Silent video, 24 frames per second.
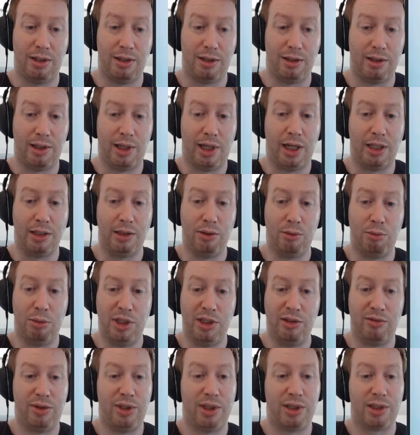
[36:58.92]
yeah, I do
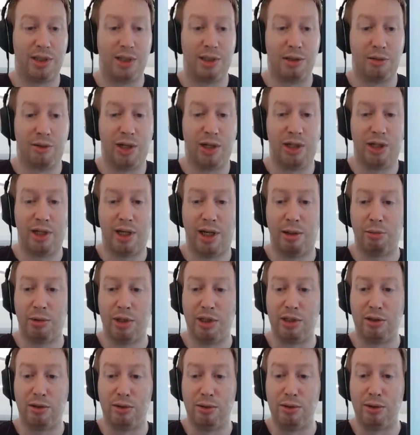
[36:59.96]
believe this is already
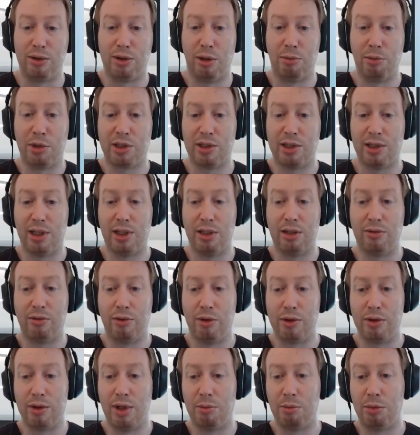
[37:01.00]
happening to some extent.
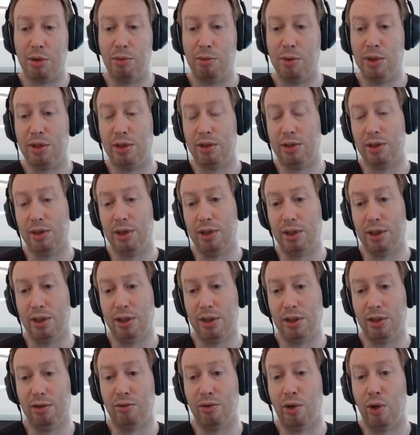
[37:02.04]
For example, with
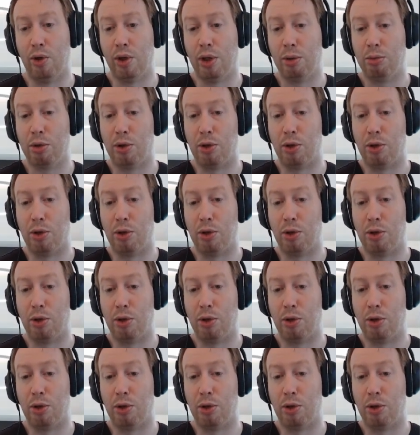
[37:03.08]
the voting